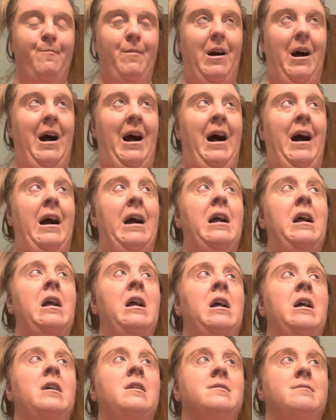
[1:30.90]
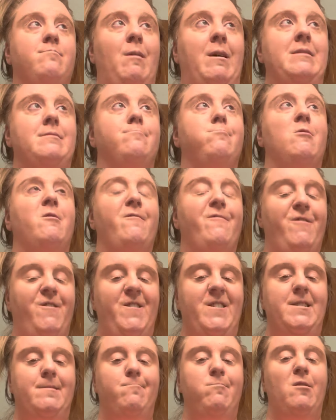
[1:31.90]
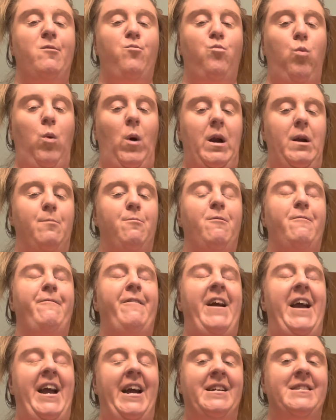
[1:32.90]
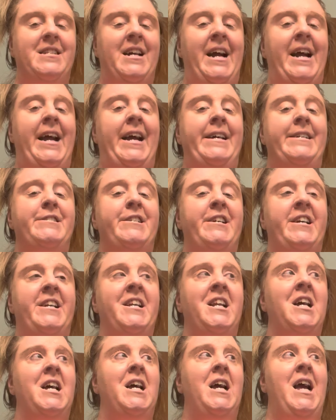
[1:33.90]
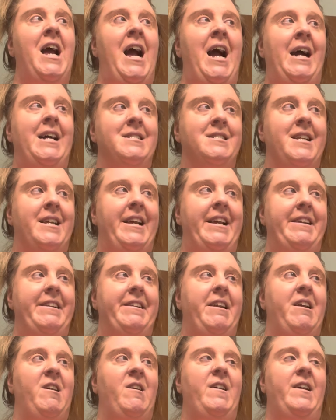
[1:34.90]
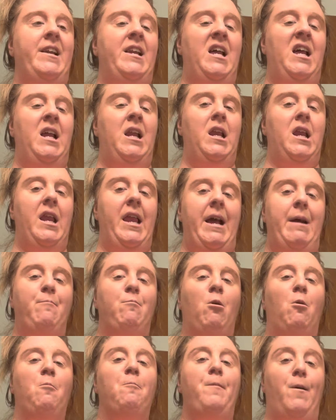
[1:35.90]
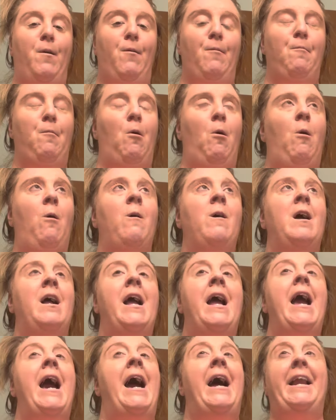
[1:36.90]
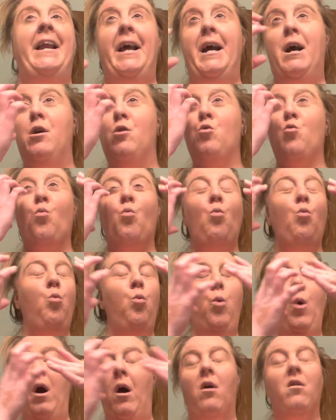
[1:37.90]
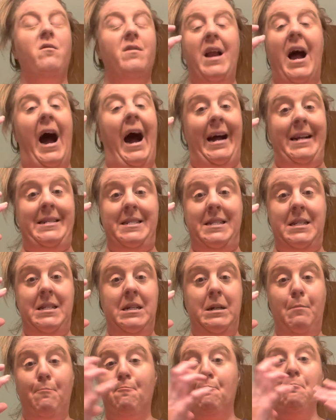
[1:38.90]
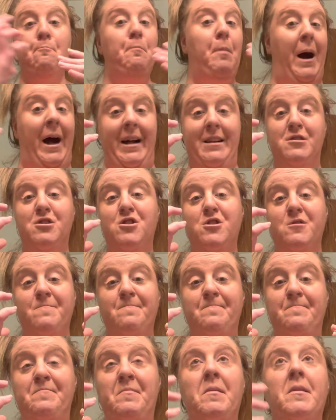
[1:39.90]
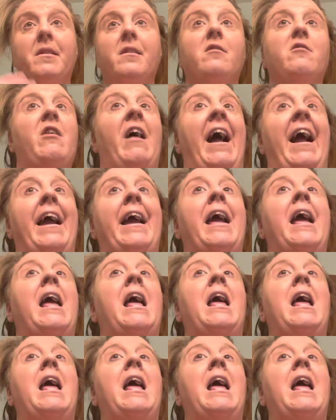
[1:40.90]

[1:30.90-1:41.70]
uh, sponge proof, crease proof, waterproof, anti-aging, had skincare in it labeled billable and it will not budge. Like